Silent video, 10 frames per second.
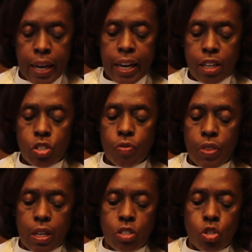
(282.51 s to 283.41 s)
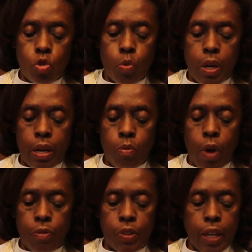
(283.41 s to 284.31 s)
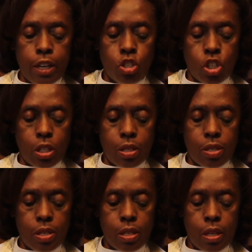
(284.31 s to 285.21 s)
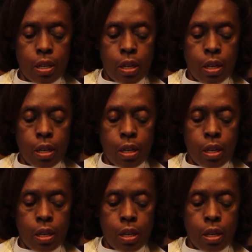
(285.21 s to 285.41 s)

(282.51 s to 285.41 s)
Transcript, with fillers: Each of these three revelations,